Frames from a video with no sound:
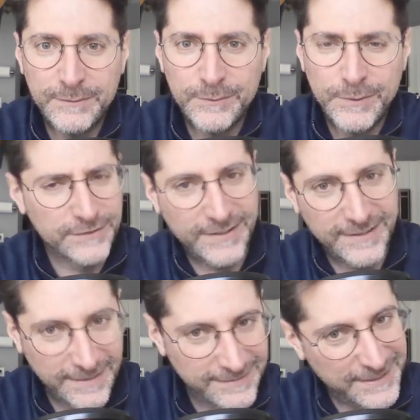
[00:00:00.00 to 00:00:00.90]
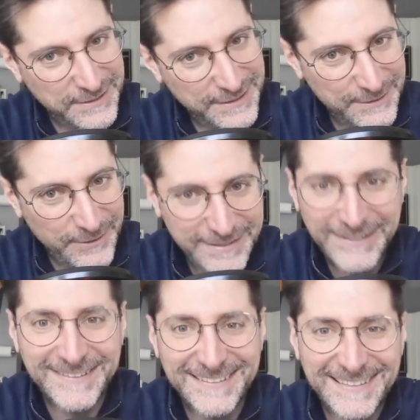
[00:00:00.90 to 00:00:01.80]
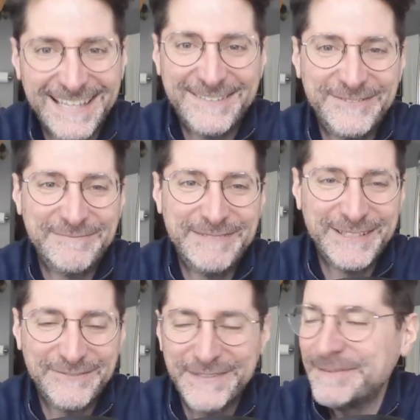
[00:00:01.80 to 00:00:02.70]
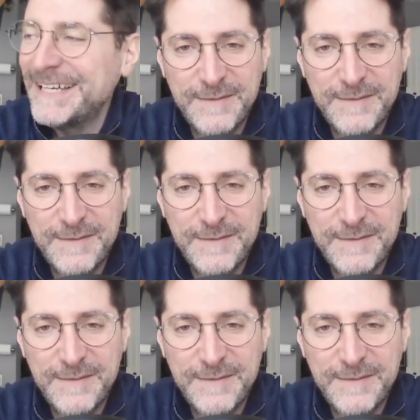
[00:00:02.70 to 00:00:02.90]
wait a second, that's actually quite good and would be good for the play.